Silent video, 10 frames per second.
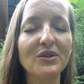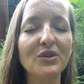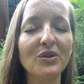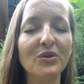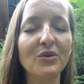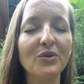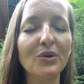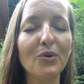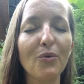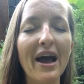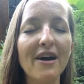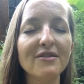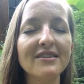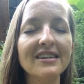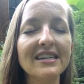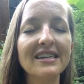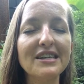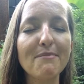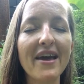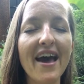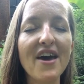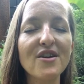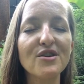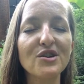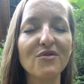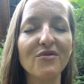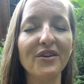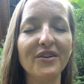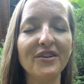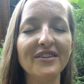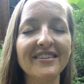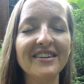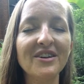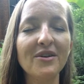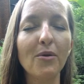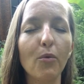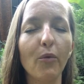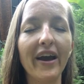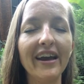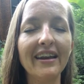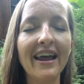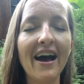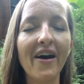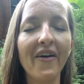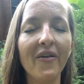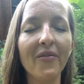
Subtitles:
to ground into my energy field right now?